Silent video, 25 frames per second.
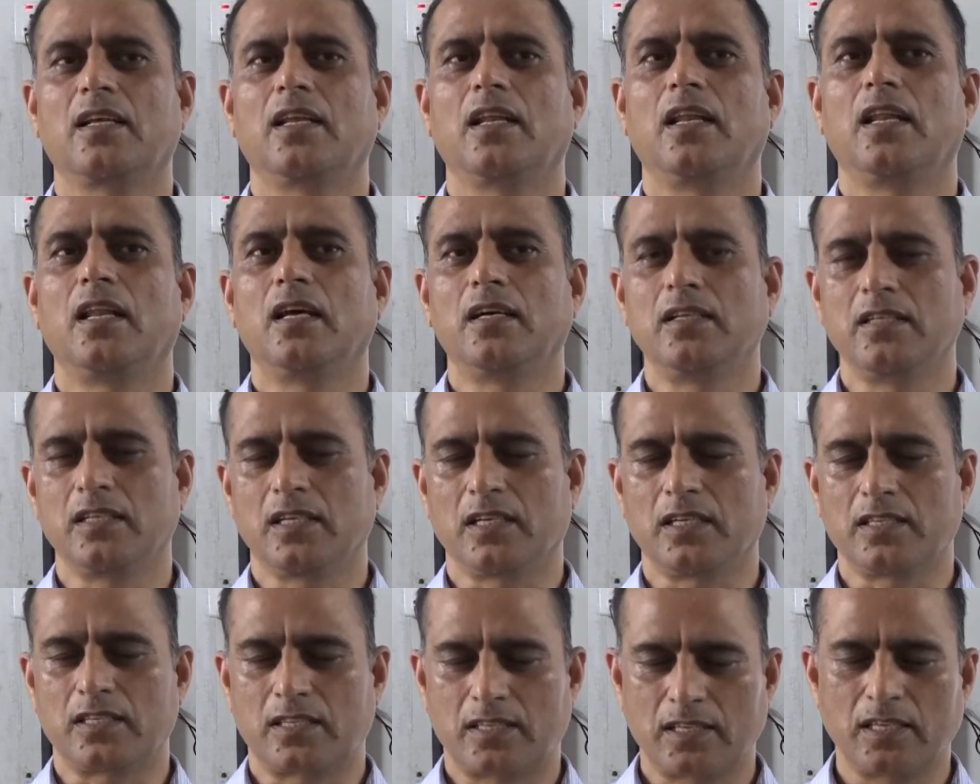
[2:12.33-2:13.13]
learning
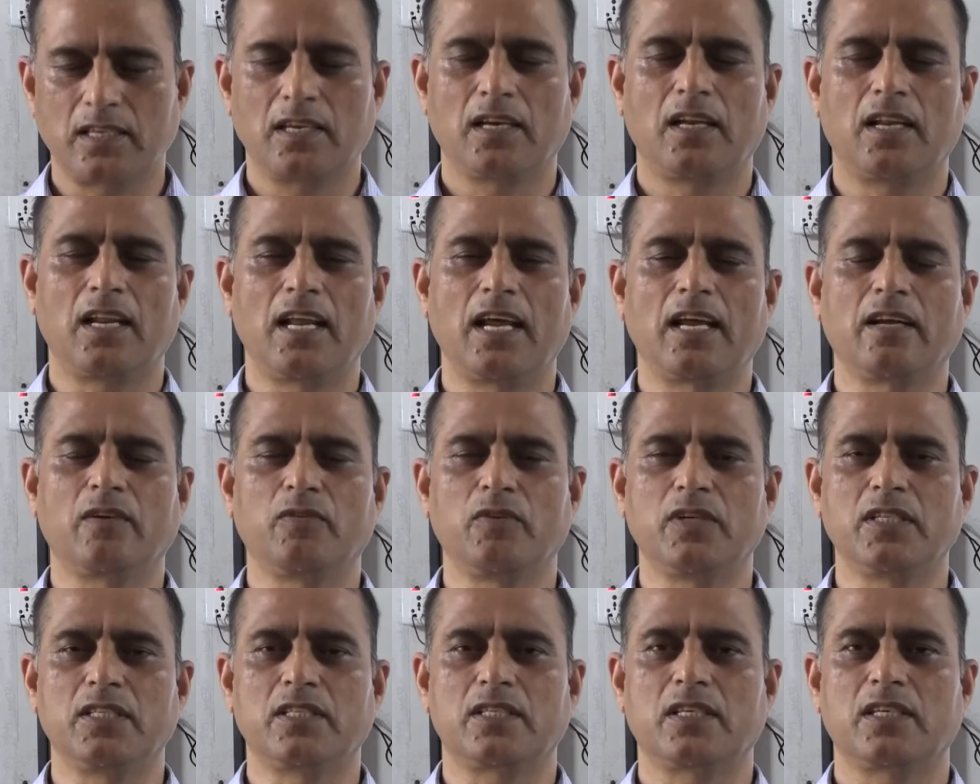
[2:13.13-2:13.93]
a single
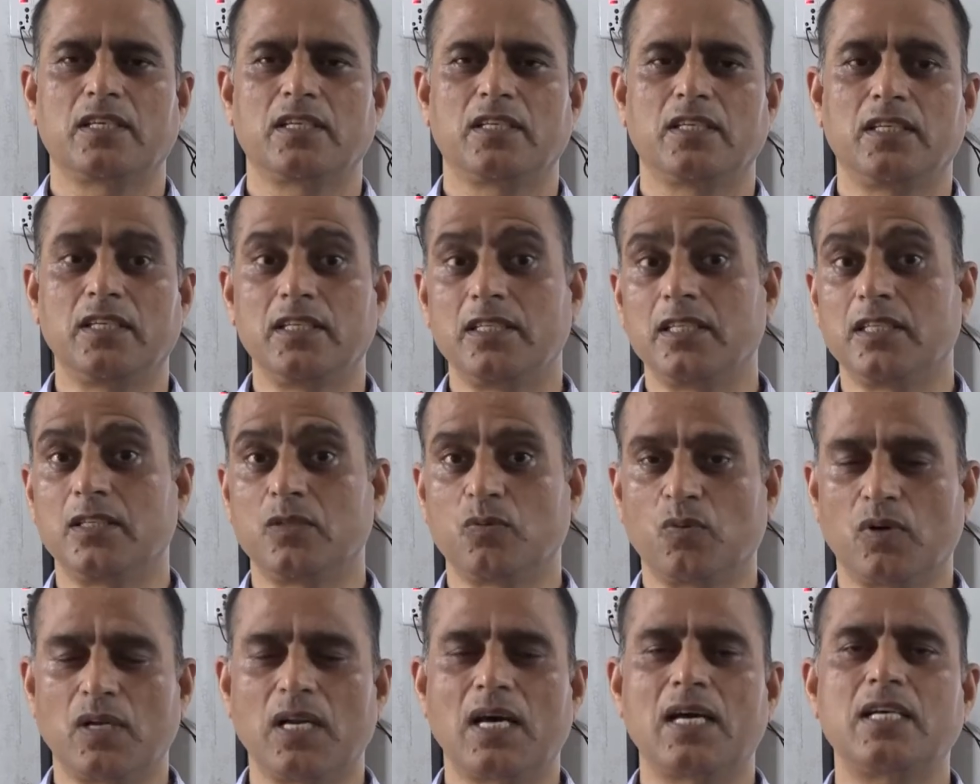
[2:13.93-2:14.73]
language. This is
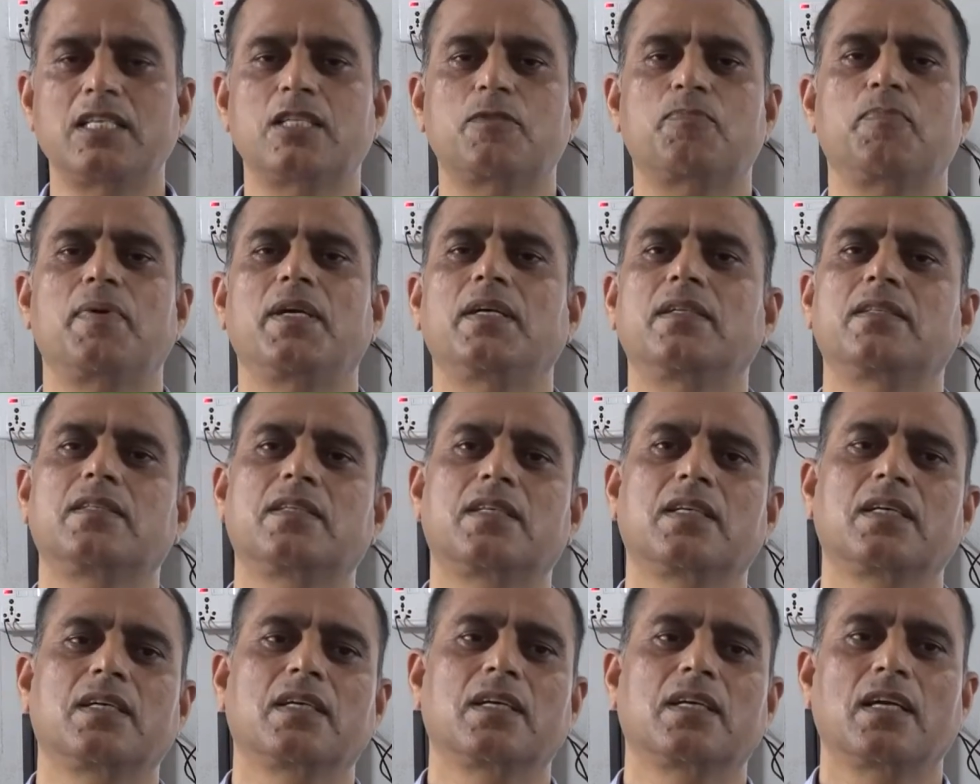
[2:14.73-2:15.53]
one aspect.